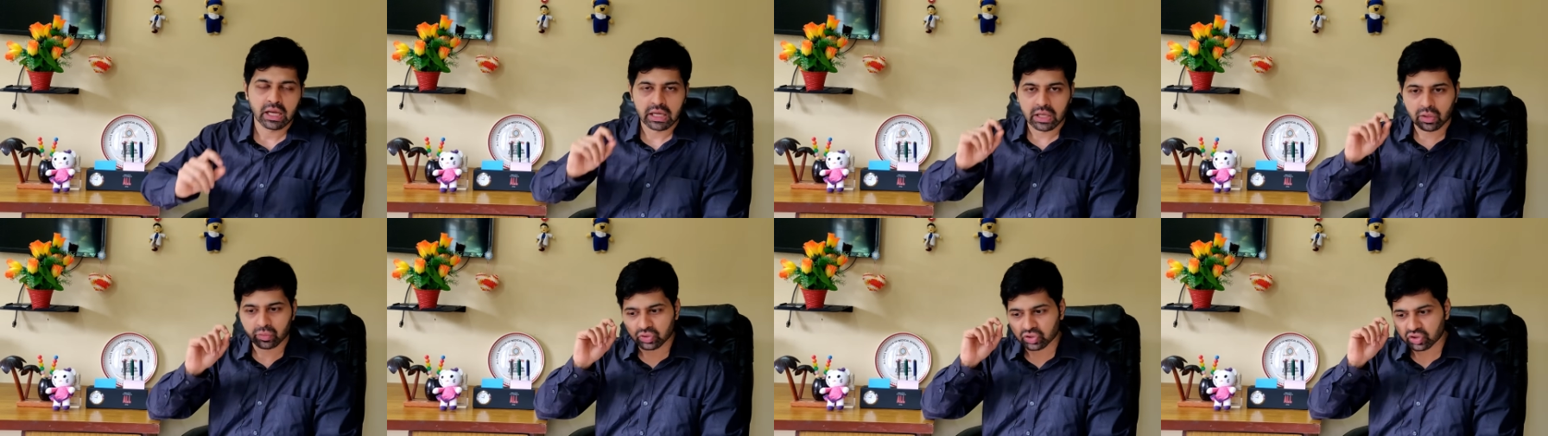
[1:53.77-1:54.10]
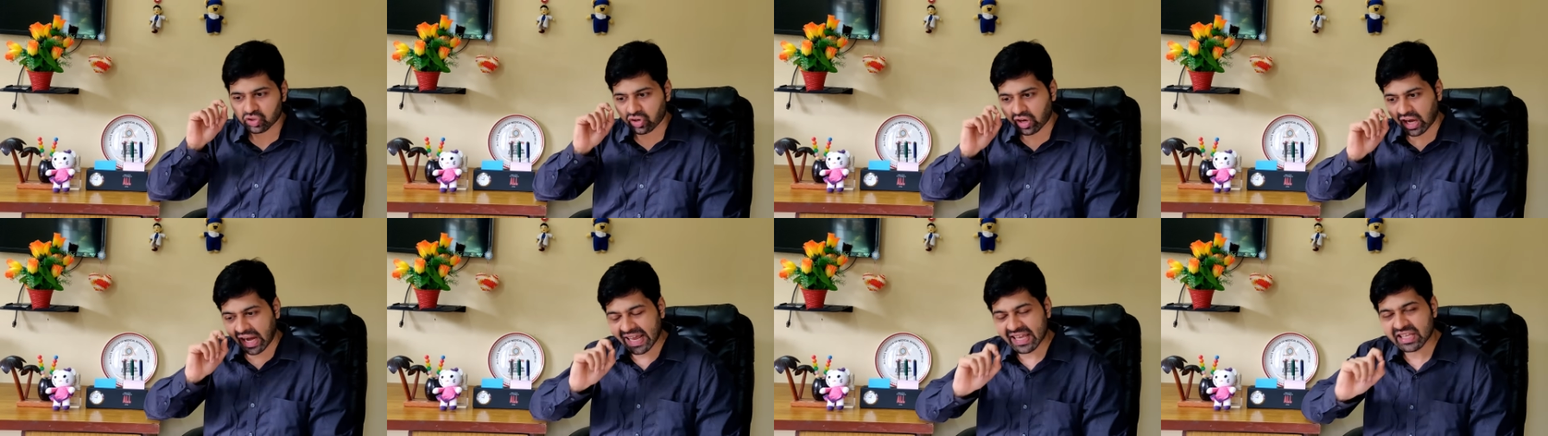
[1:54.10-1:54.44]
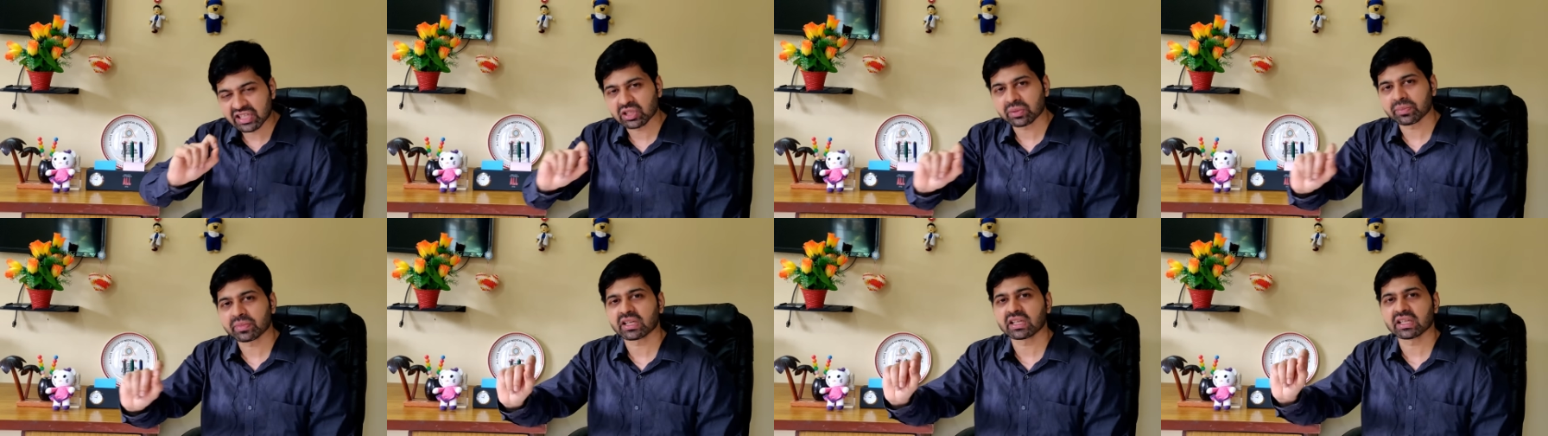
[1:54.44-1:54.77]
So the
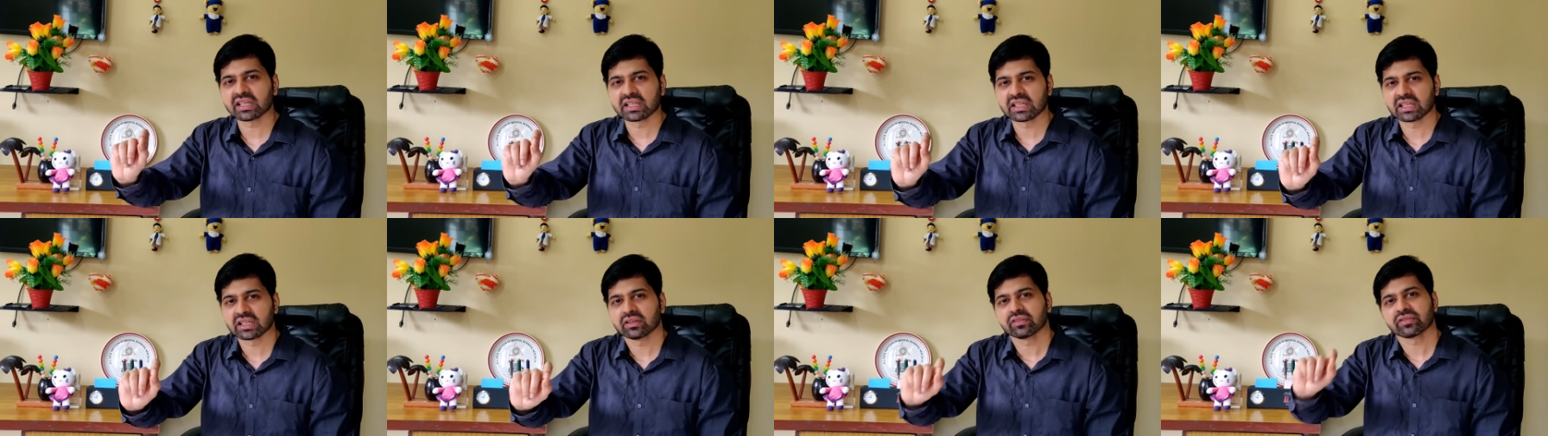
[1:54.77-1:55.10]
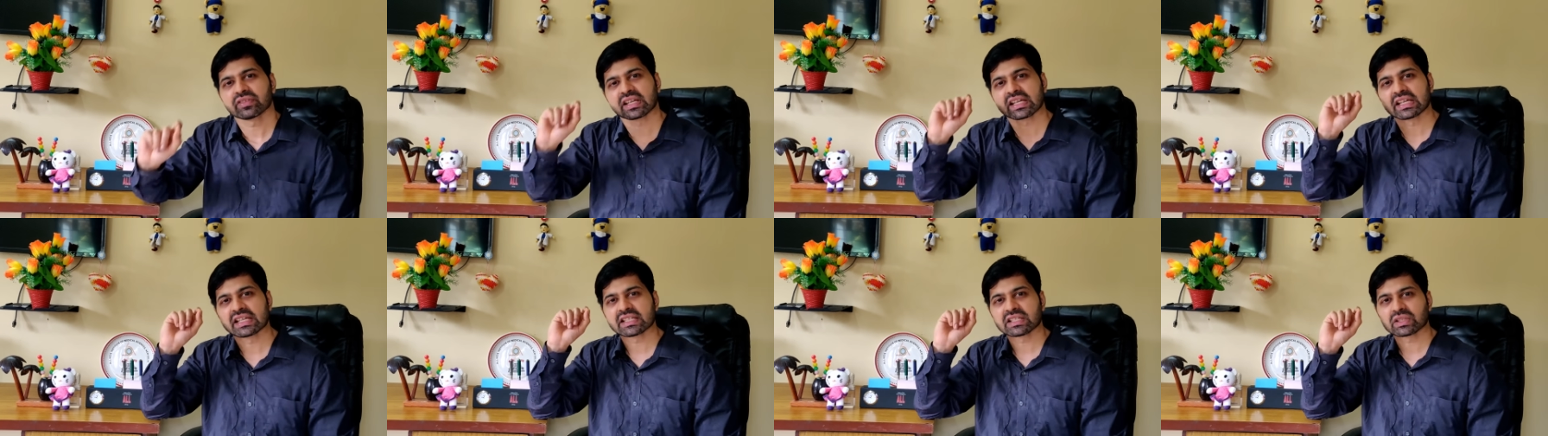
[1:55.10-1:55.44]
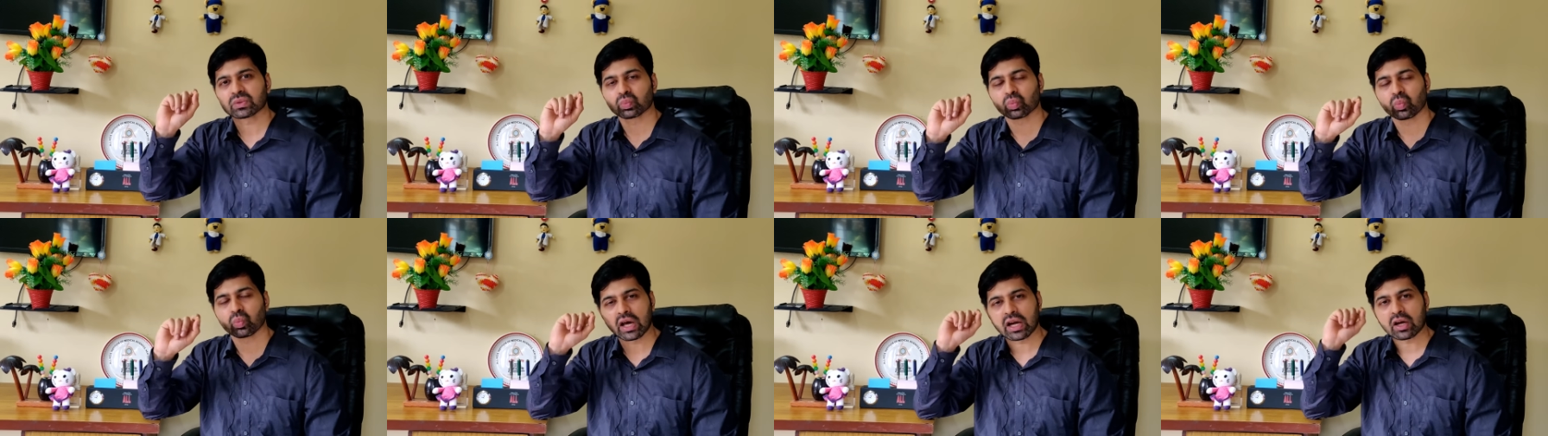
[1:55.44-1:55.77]
trigeminal nerve
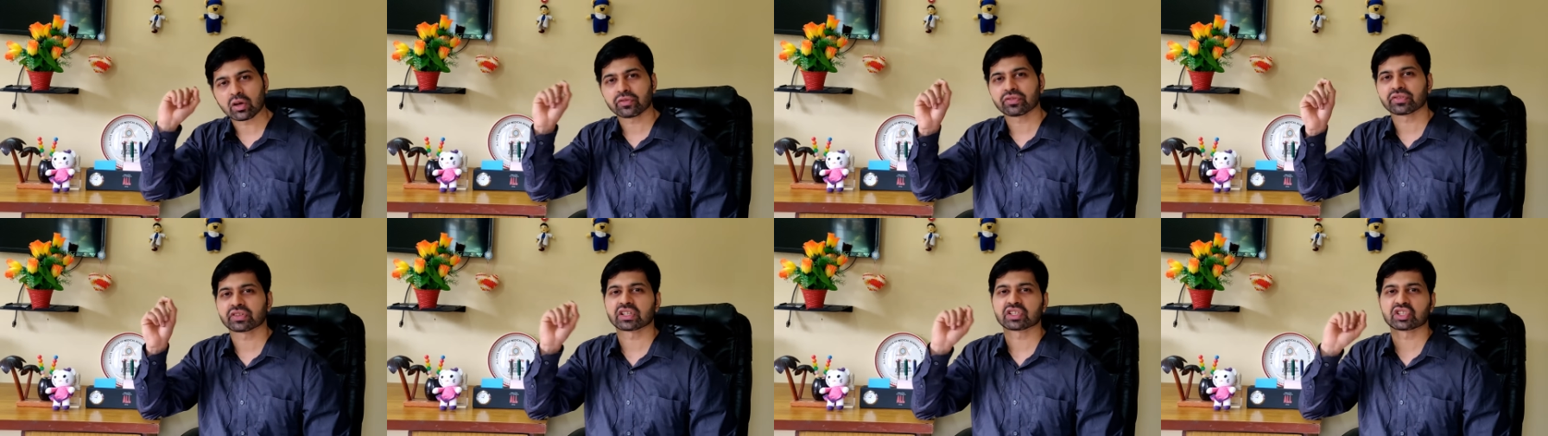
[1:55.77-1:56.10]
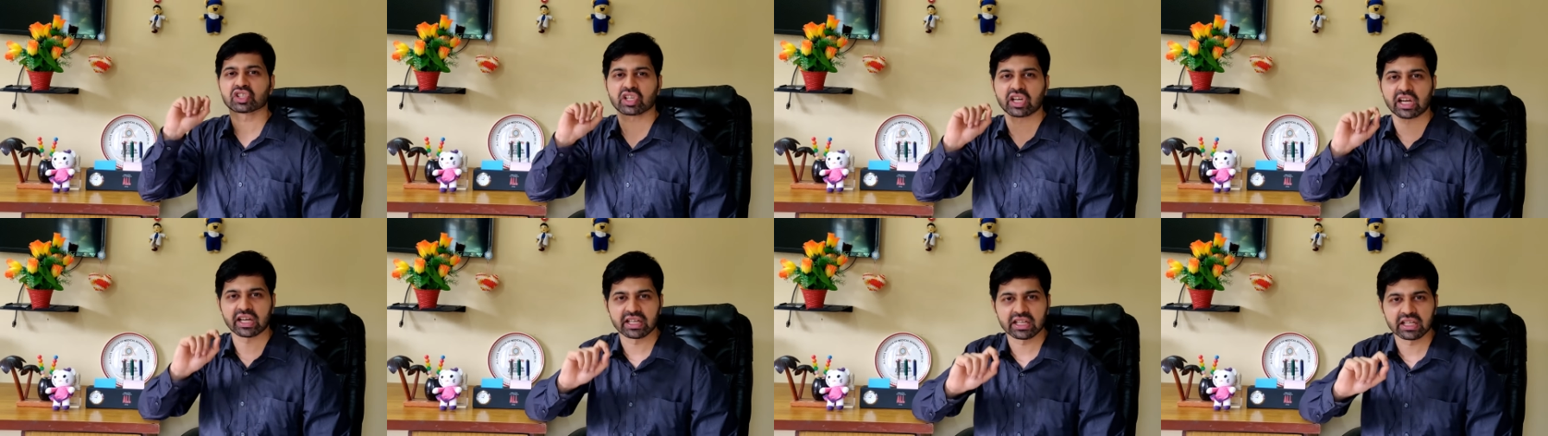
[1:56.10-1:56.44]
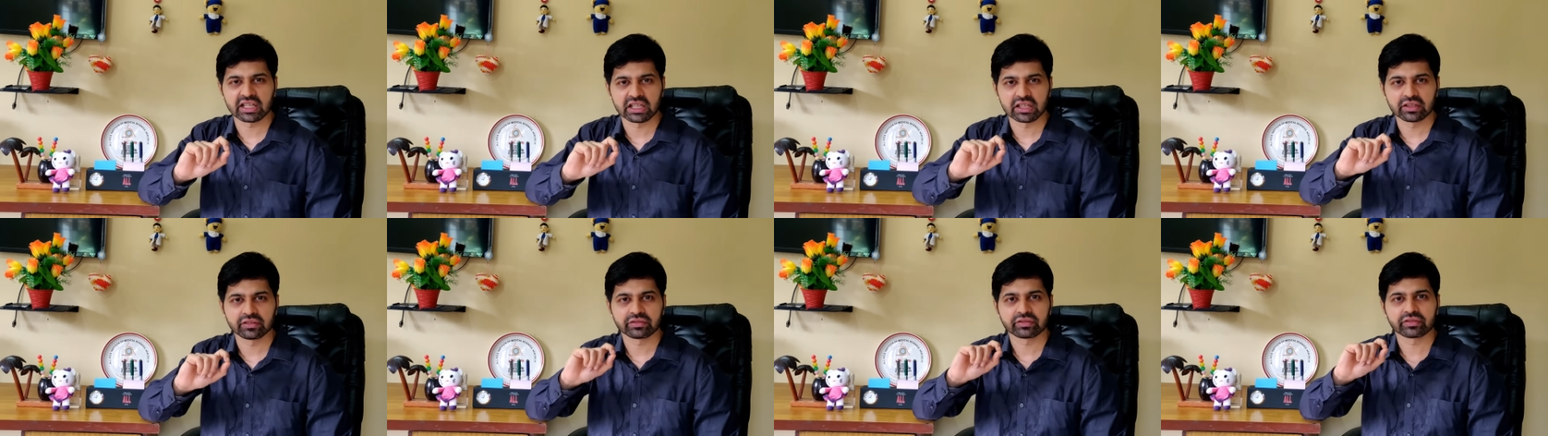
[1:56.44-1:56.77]
is one of such cranial
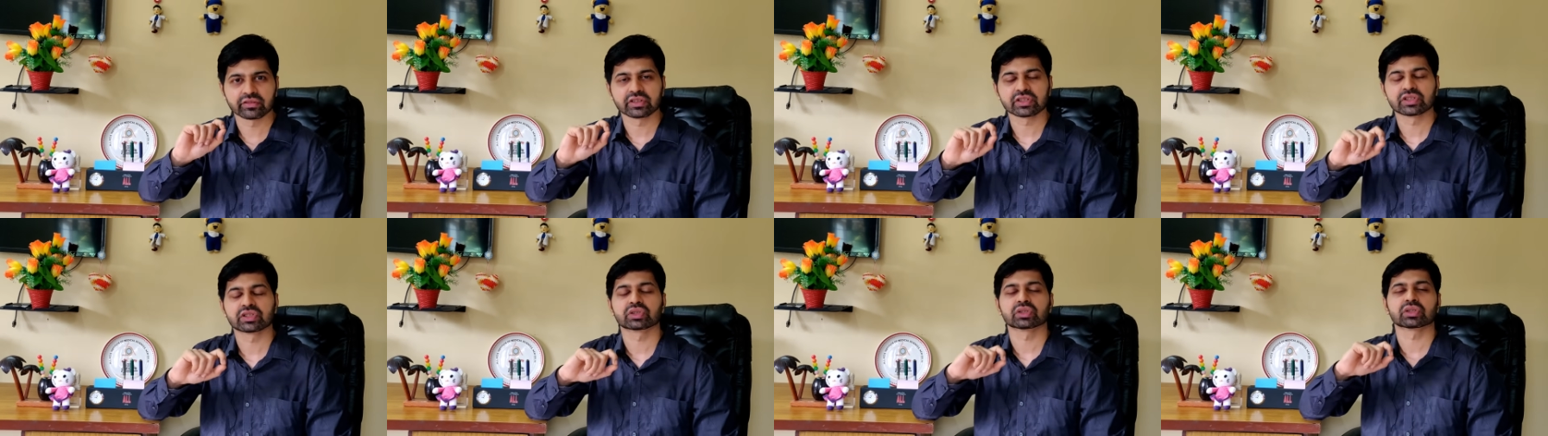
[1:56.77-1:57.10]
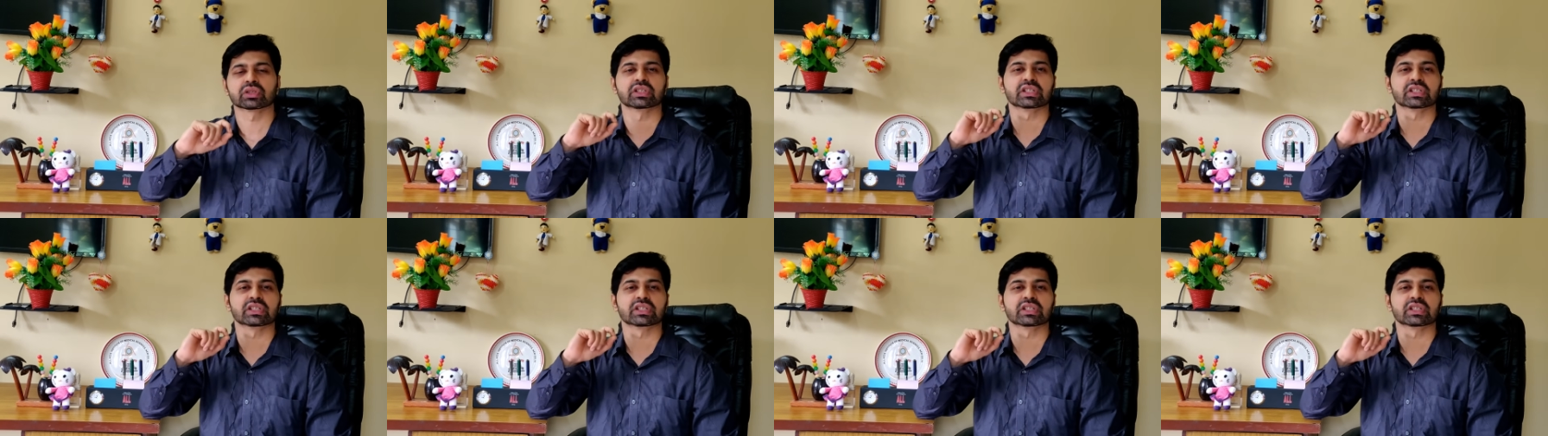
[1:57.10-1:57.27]
nerves.